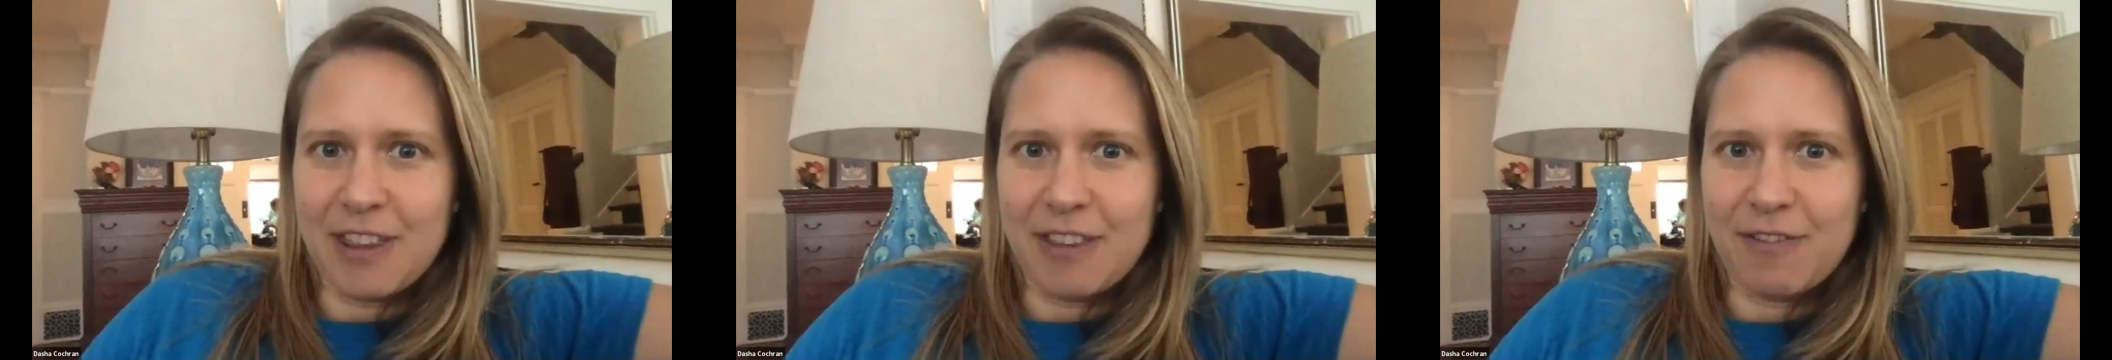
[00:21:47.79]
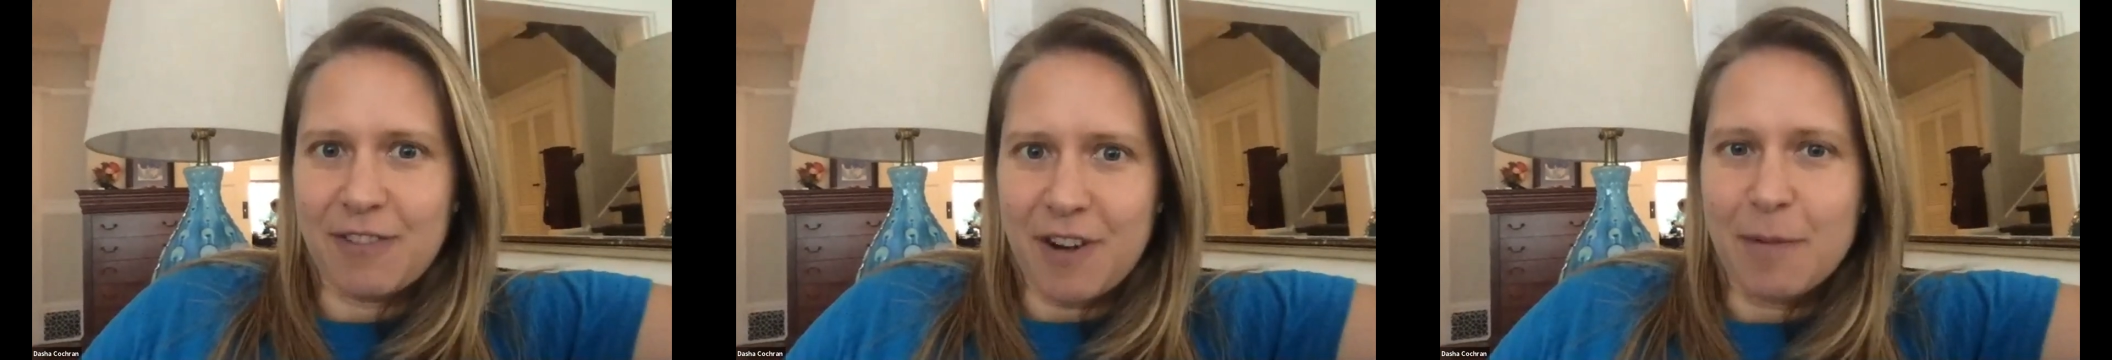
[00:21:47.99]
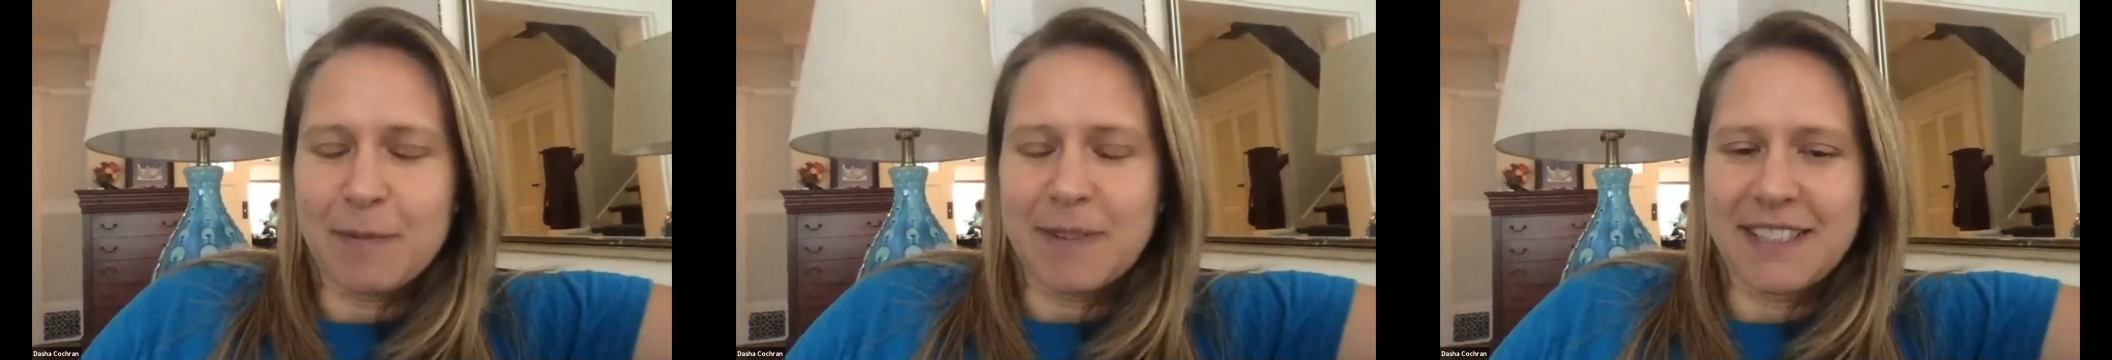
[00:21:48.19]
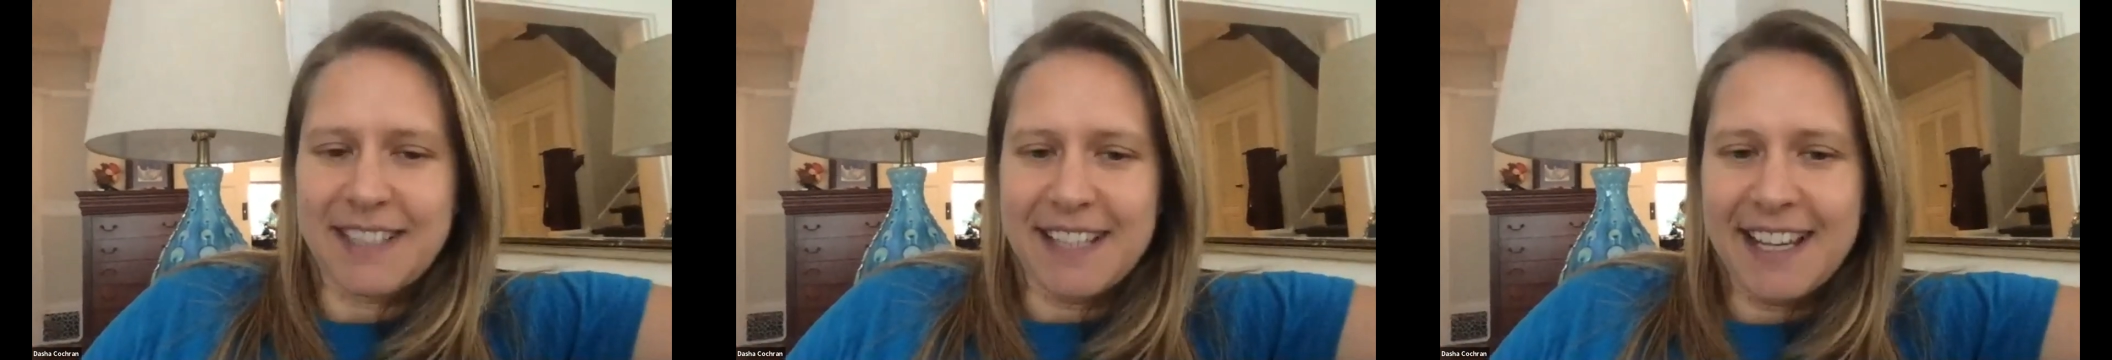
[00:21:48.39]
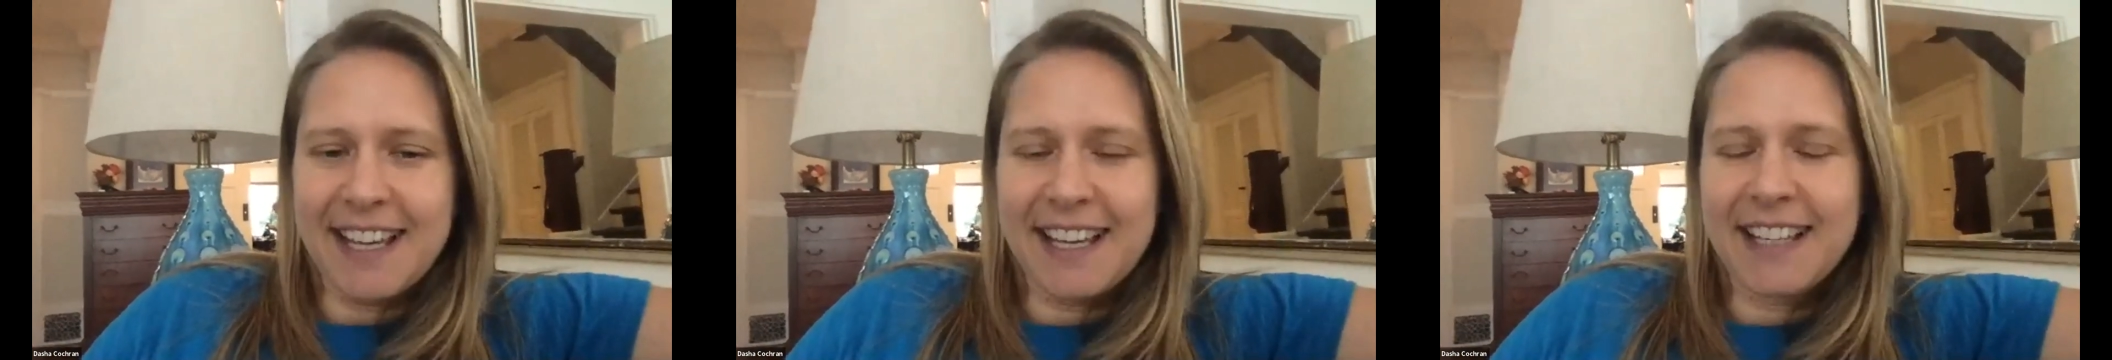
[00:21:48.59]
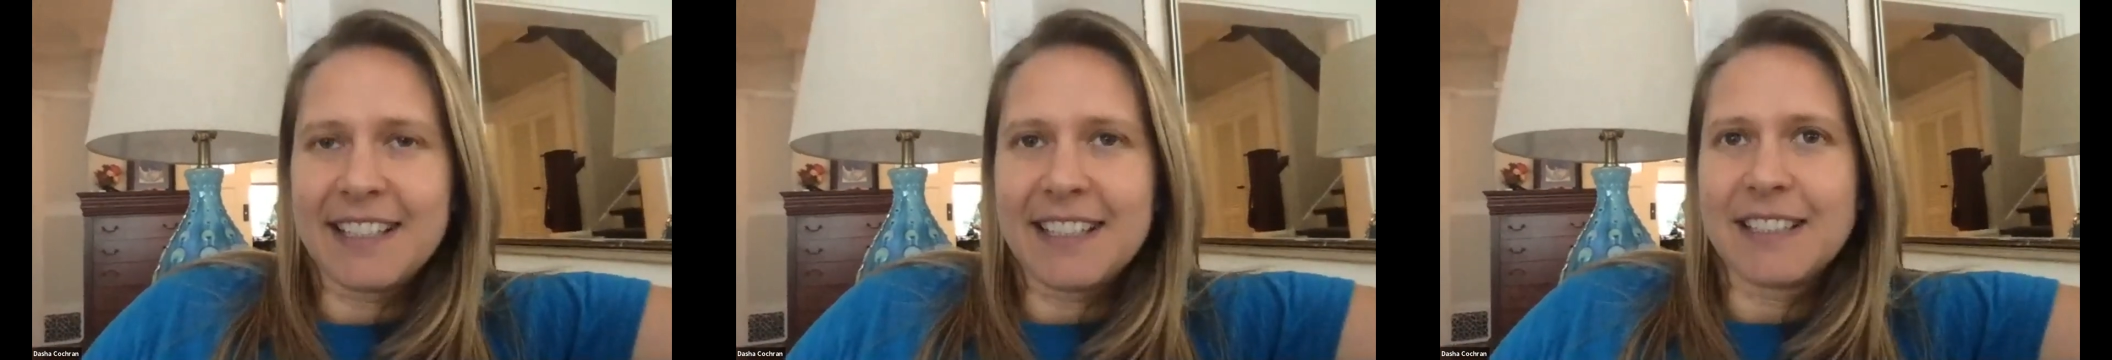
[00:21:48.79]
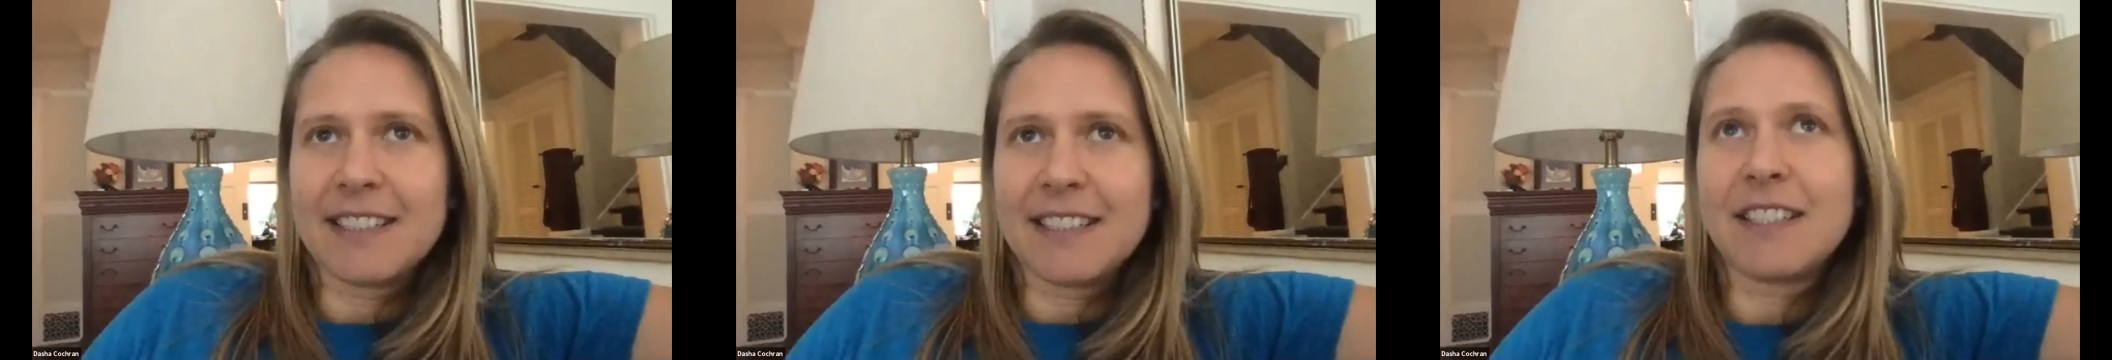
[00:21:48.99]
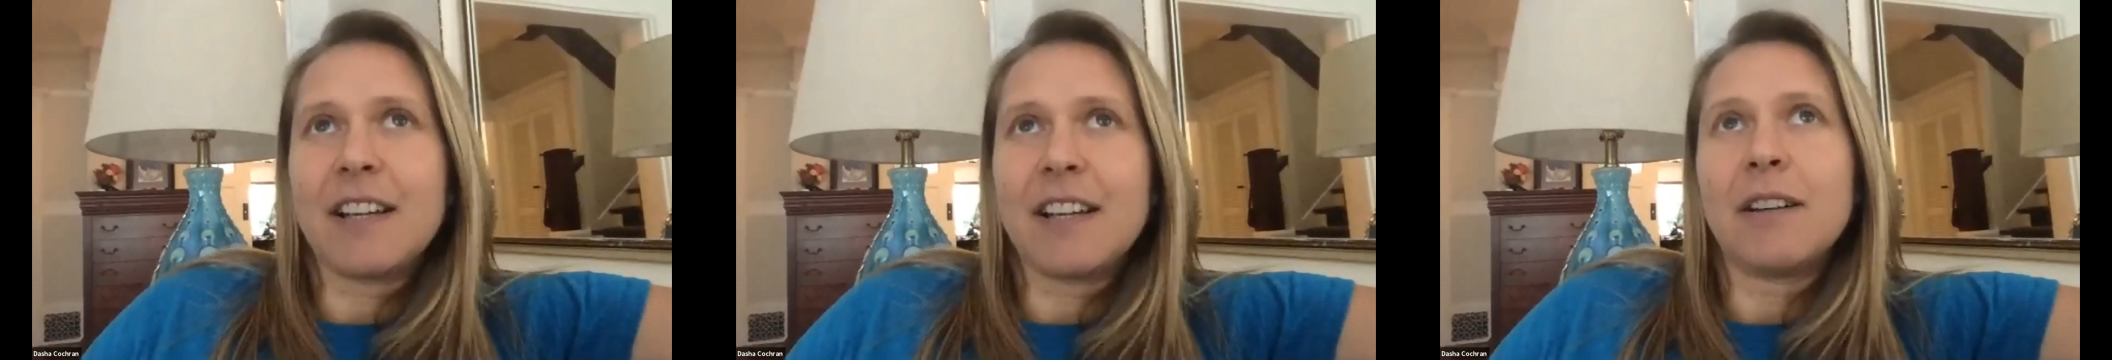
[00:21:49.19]
from the dead. And
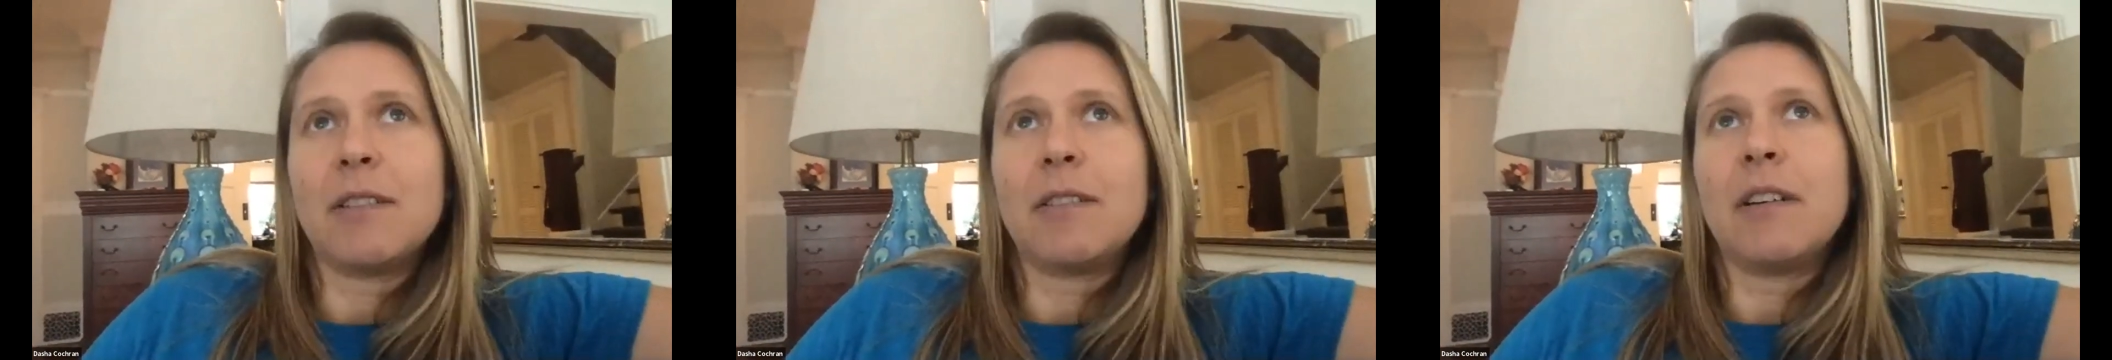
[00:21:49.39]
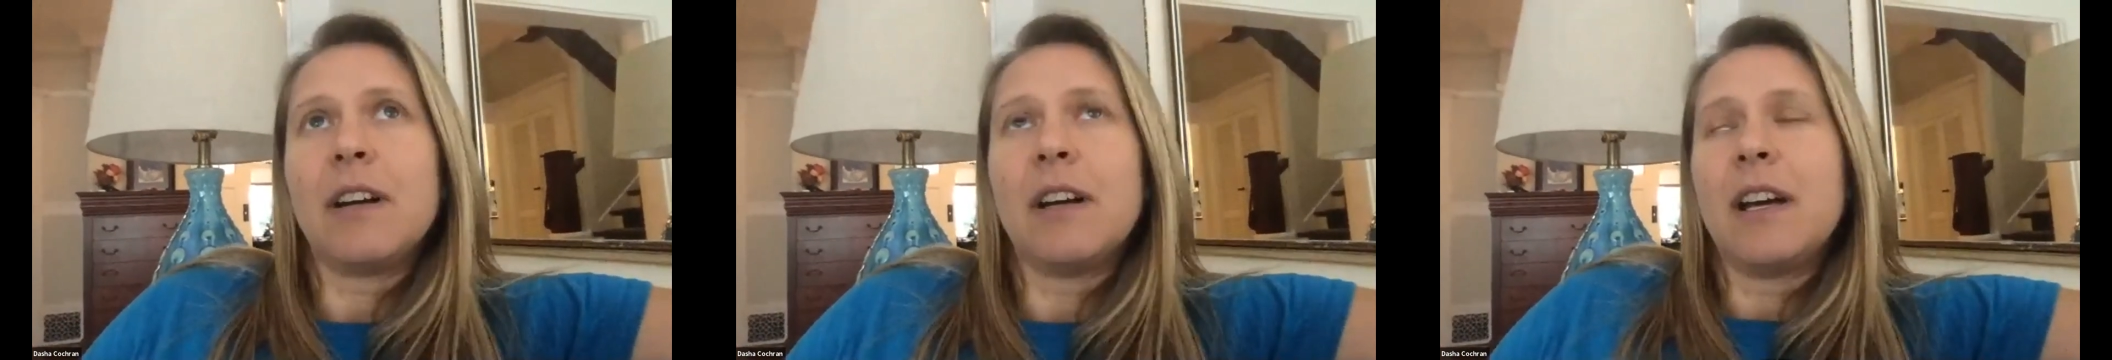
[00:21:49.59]
so